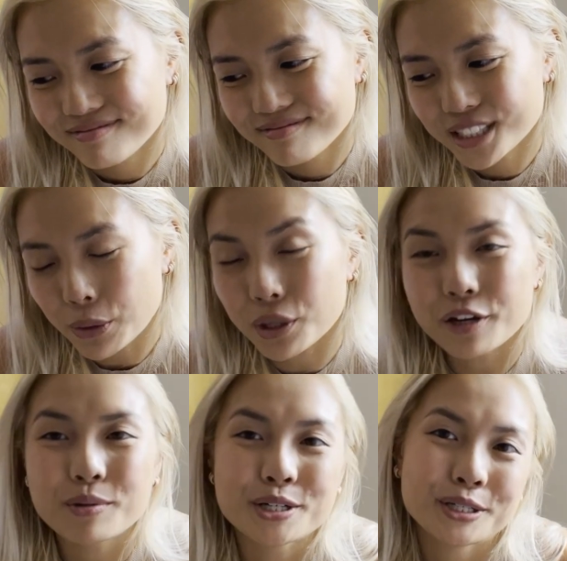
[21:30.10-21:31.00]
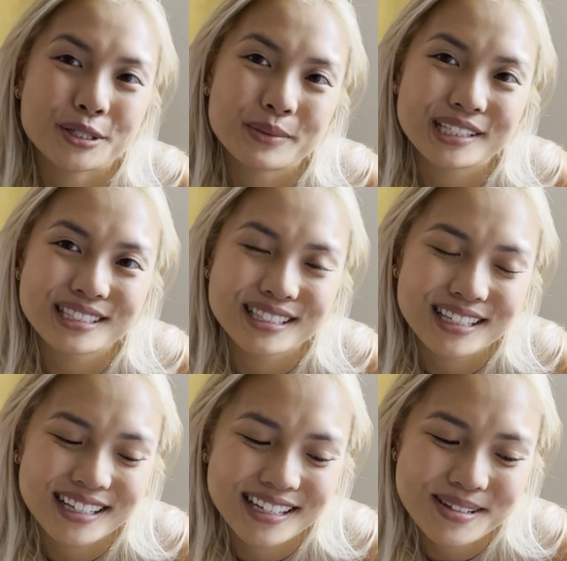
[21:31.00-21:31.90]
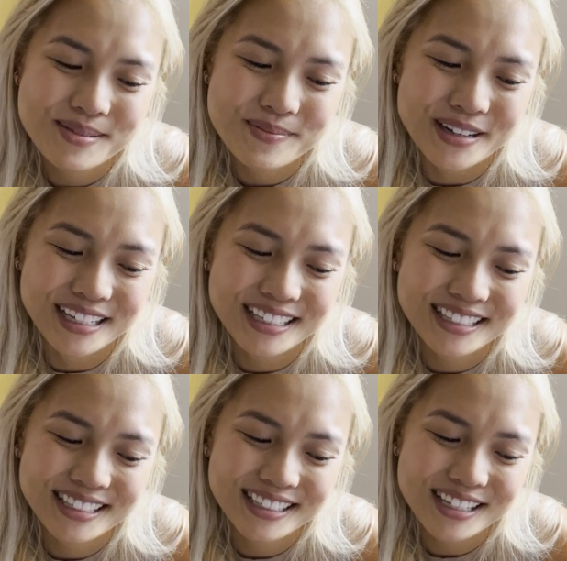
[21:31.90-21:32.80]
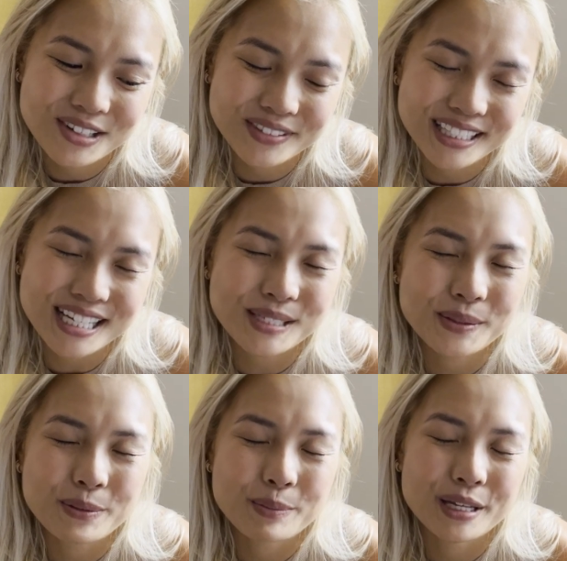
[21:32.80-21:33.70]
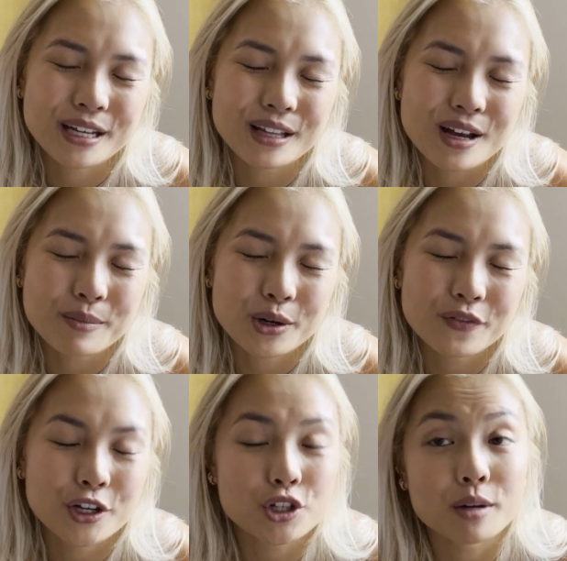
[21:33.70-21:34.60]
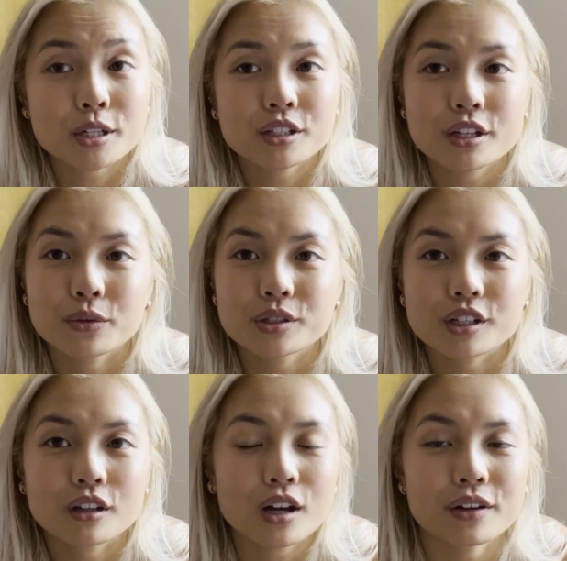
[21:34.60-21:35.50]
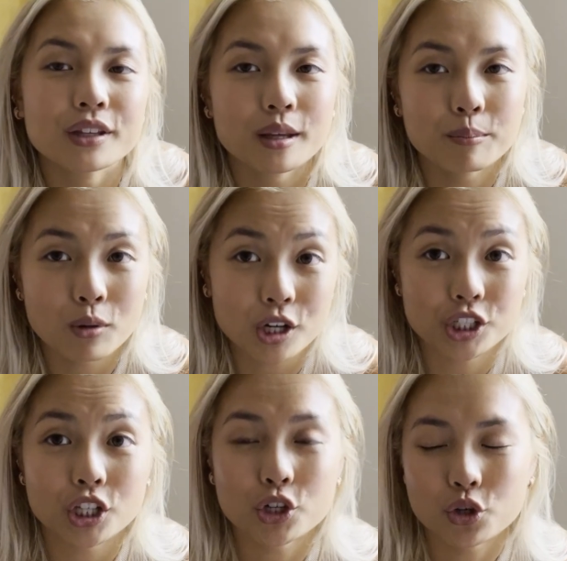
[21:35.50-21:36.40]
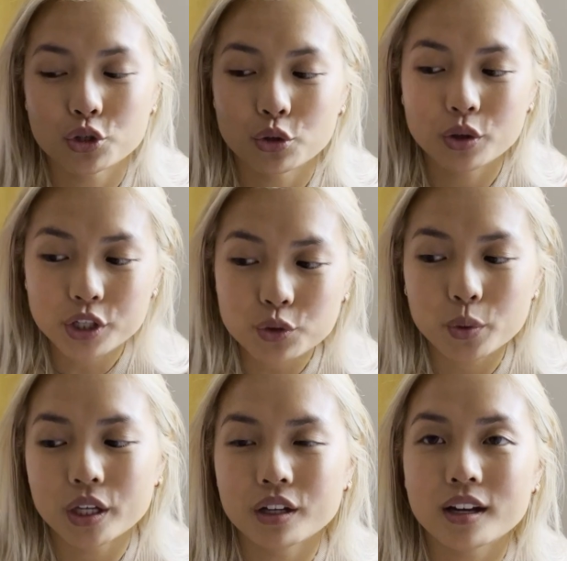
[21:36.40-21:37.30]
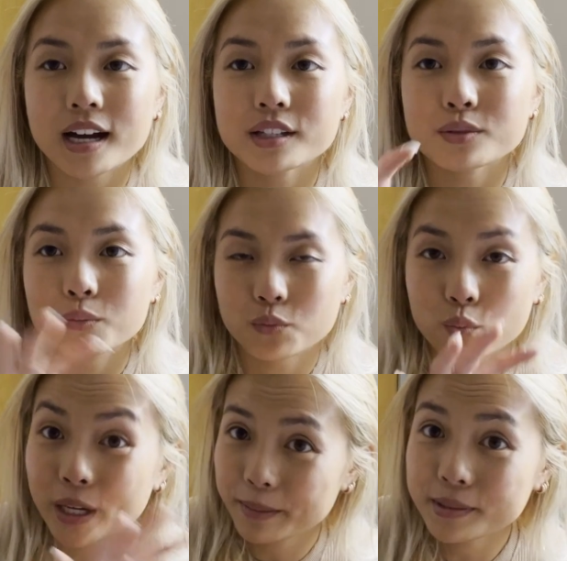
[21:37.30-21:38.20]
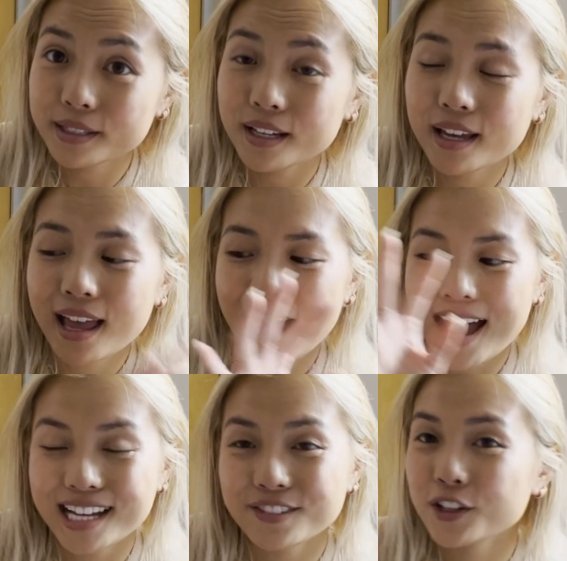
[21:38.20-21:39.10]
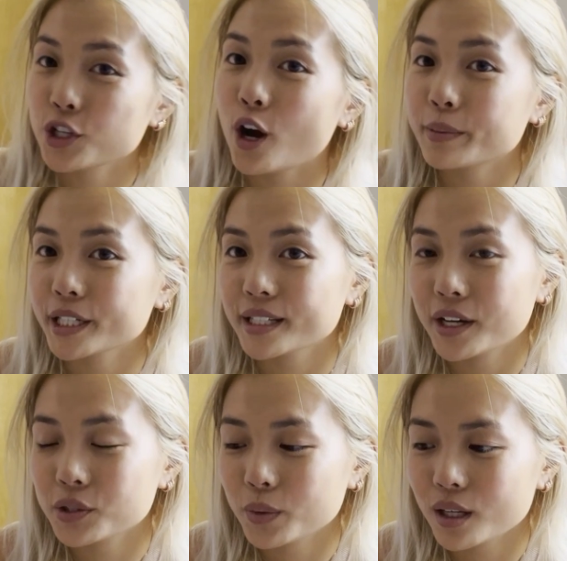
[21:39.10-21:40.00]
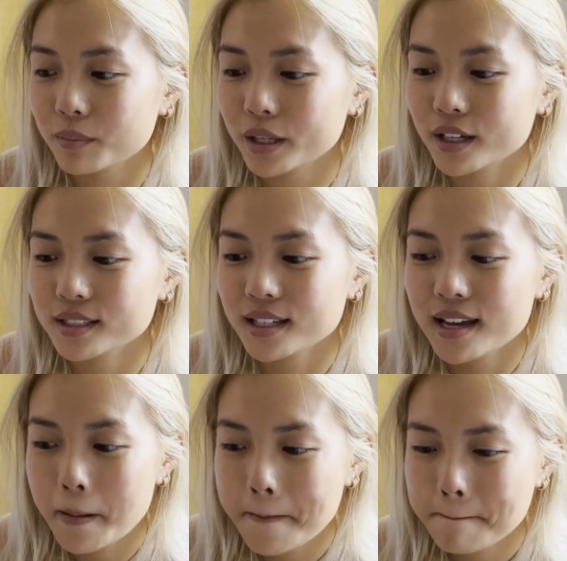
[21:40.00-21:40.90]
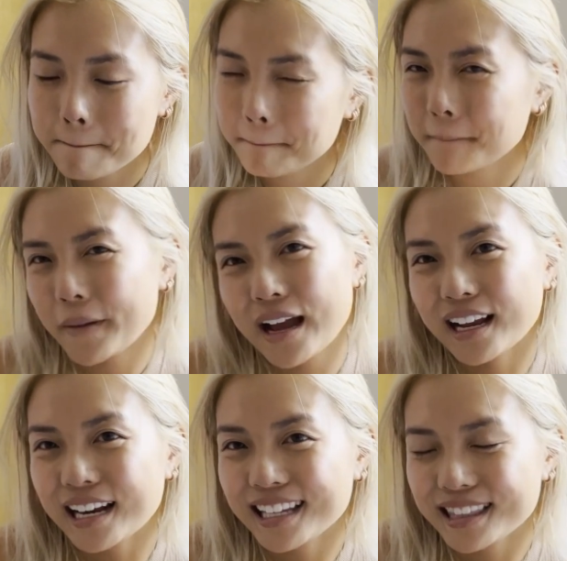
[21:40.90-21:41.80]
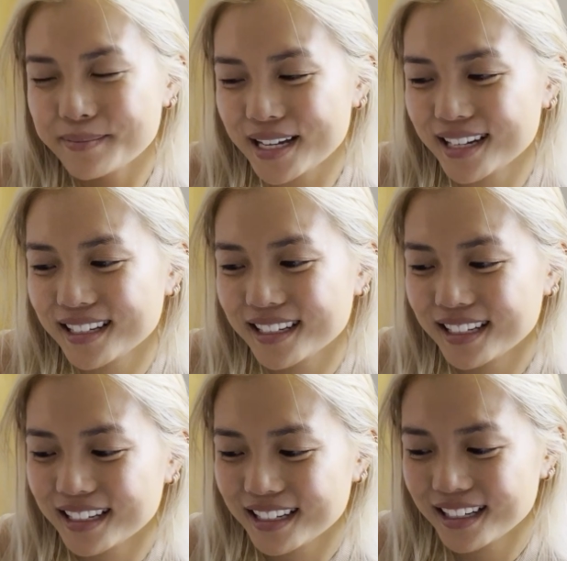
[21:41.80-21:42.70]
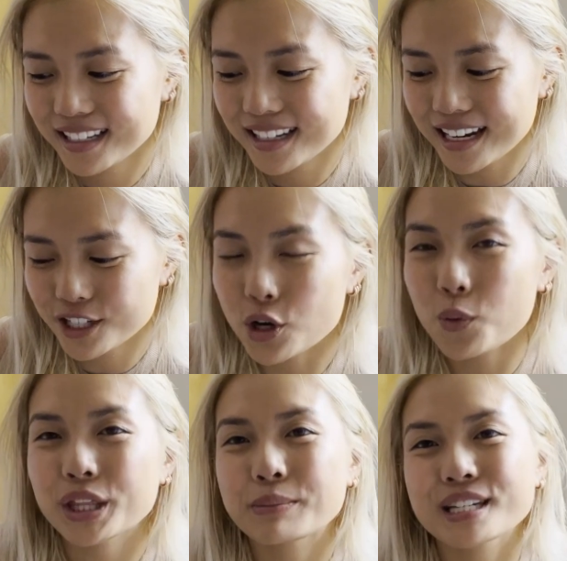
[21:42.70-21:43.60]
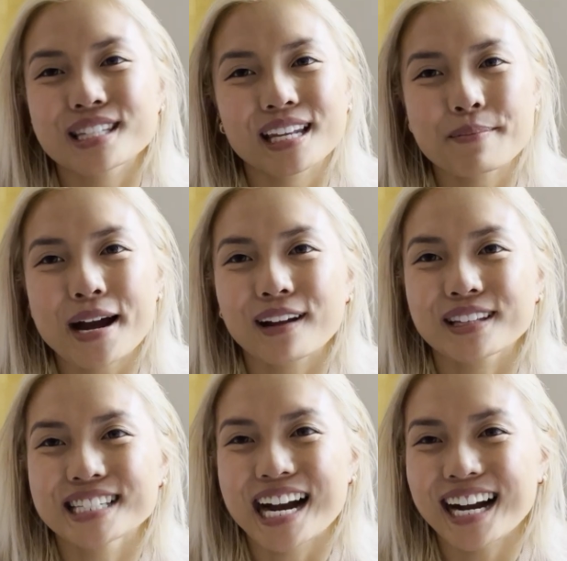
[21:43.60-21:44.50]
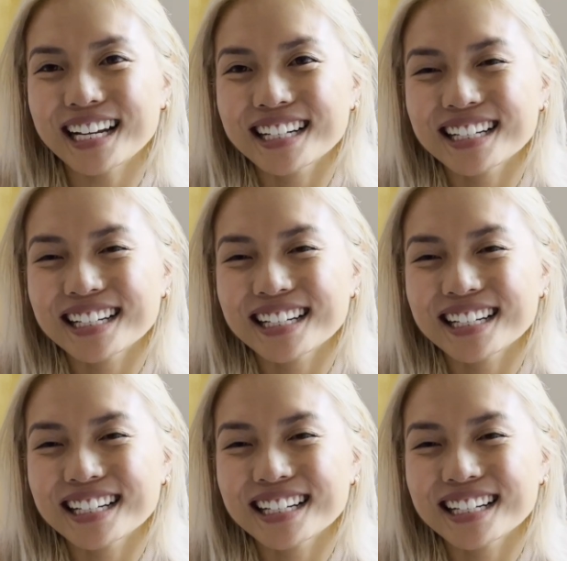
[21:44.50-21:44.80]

So a lot of project zoomies. But hopefully next week will be a lot more finished objects and you'll see a lot of the projects that I showed you this week as whips as finished objects next week, because I gotta get them done. And I don't want them to sit in a pile and die.